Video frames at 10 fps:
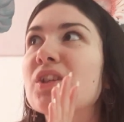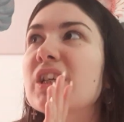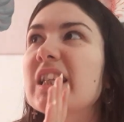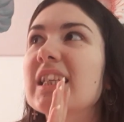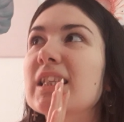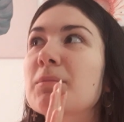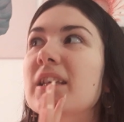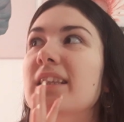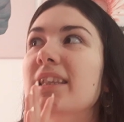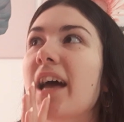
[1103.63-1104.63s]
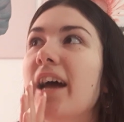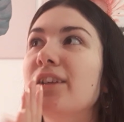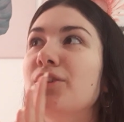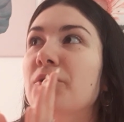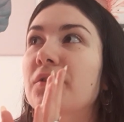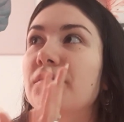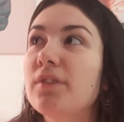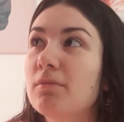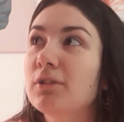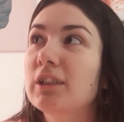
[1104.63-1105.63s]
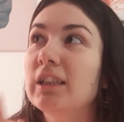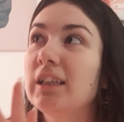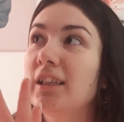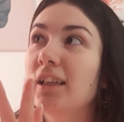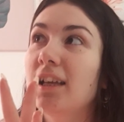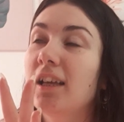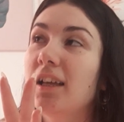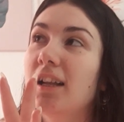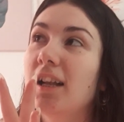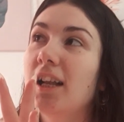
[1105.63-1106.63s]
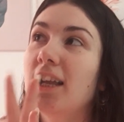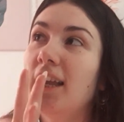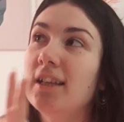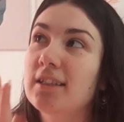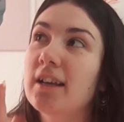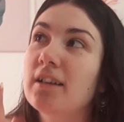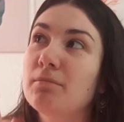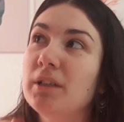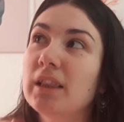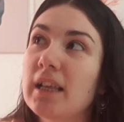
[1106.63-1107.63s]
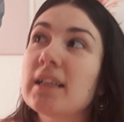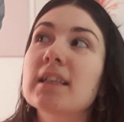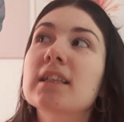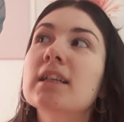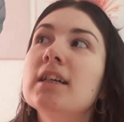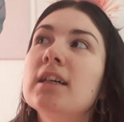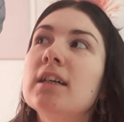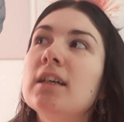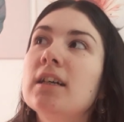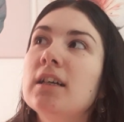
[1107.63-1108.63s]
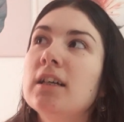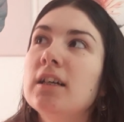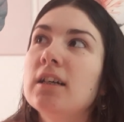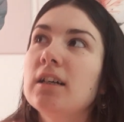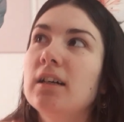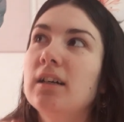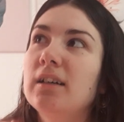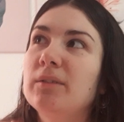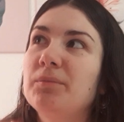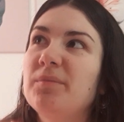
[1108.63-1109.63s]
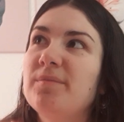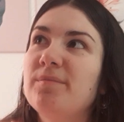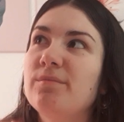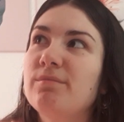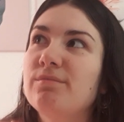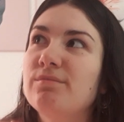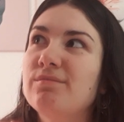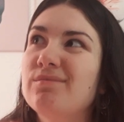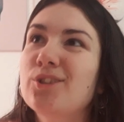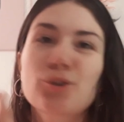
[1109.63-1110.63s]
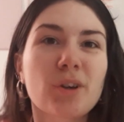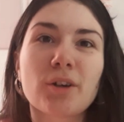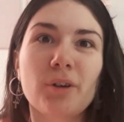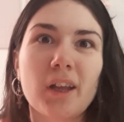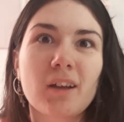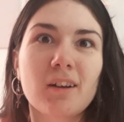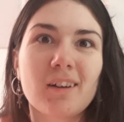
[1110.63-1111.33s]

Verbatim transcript: this means that your family is gonna be less uh, triggering